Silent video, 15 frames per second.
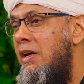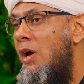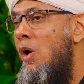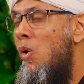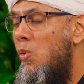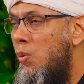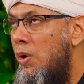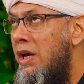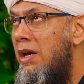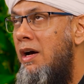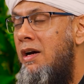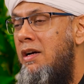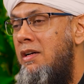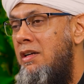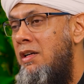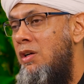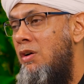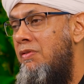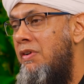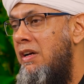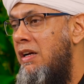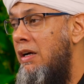We are in need of
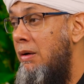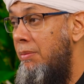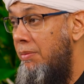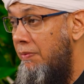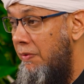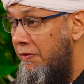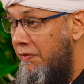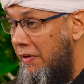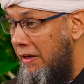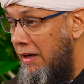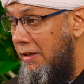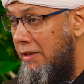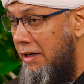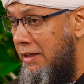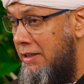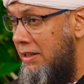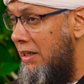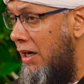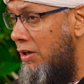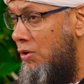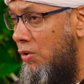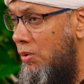Allah. If Allah Ta'ala says, I
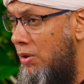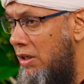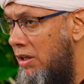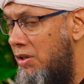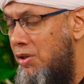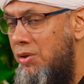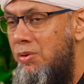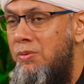don't need you,